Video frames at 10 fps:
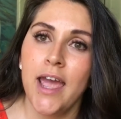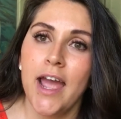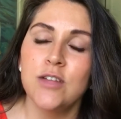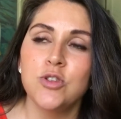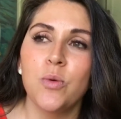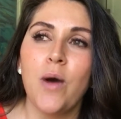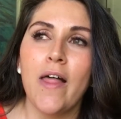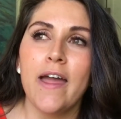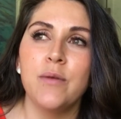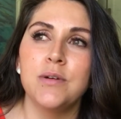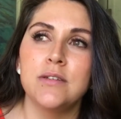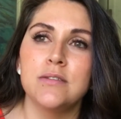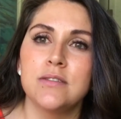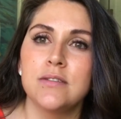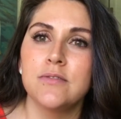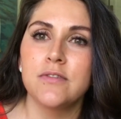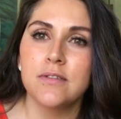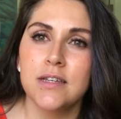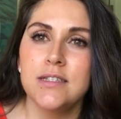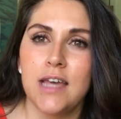And so while I was
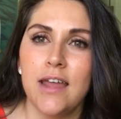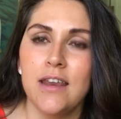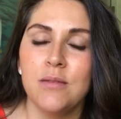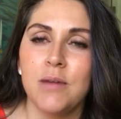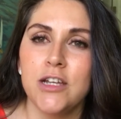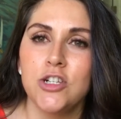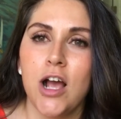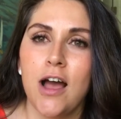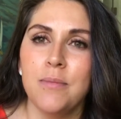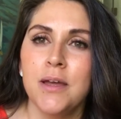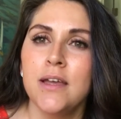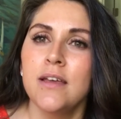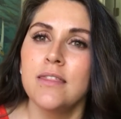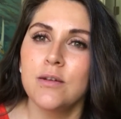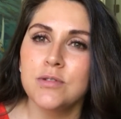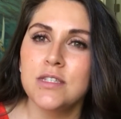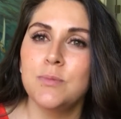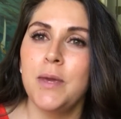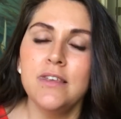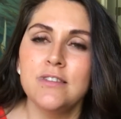content in my job, there was this
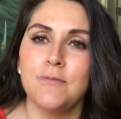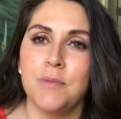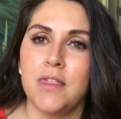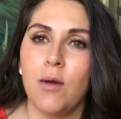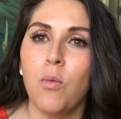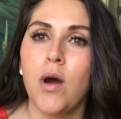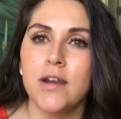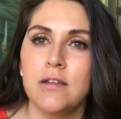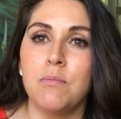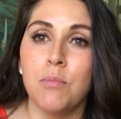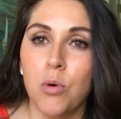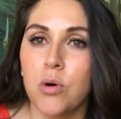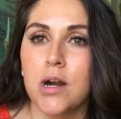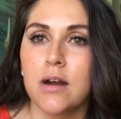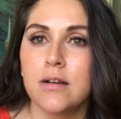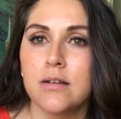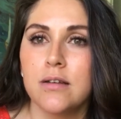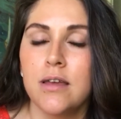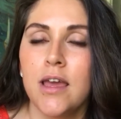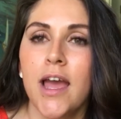piece of me that wanted more.
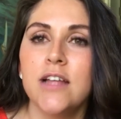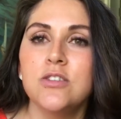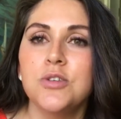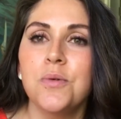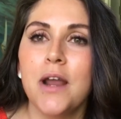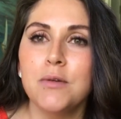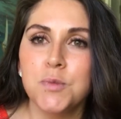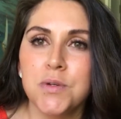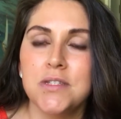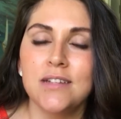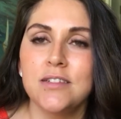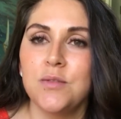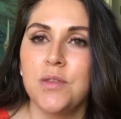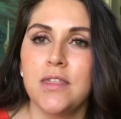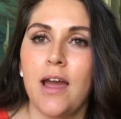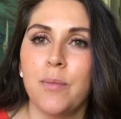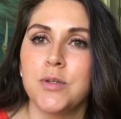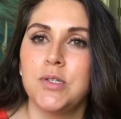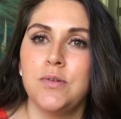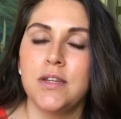And so when I was presented with the
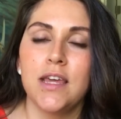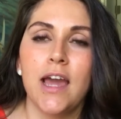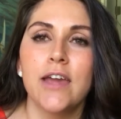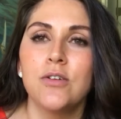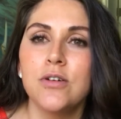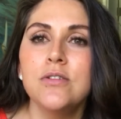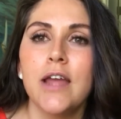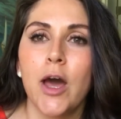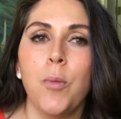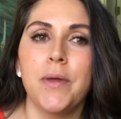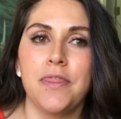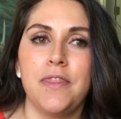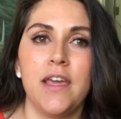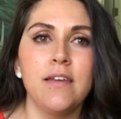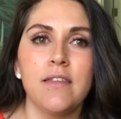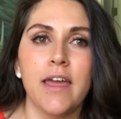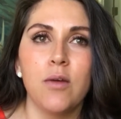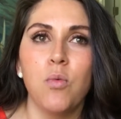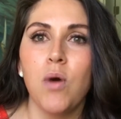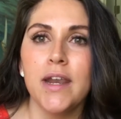opportunity, I couldn't help but think,
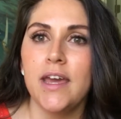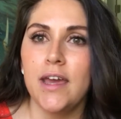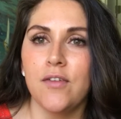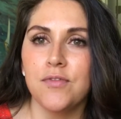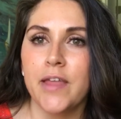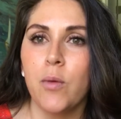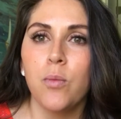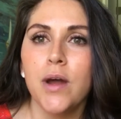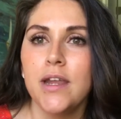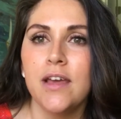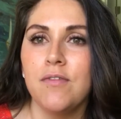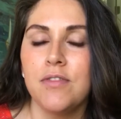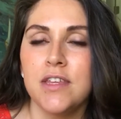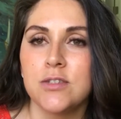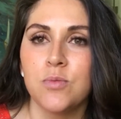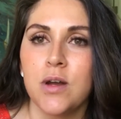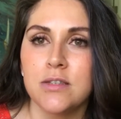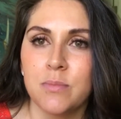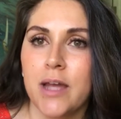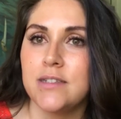what if? What if this
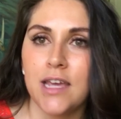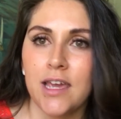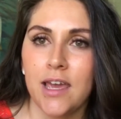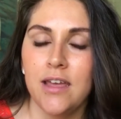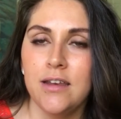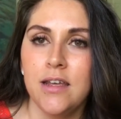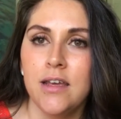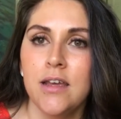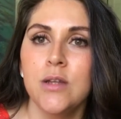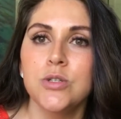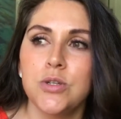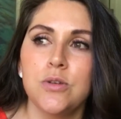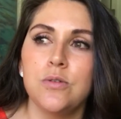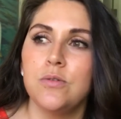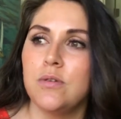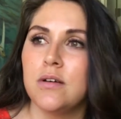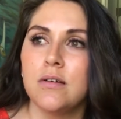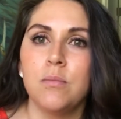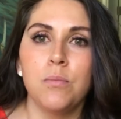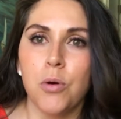was my ticket to
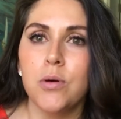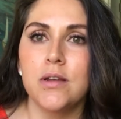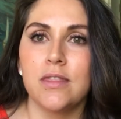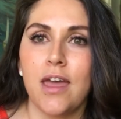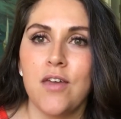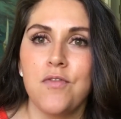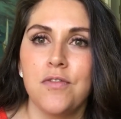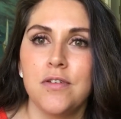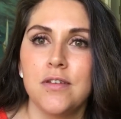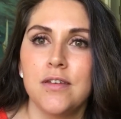more in life?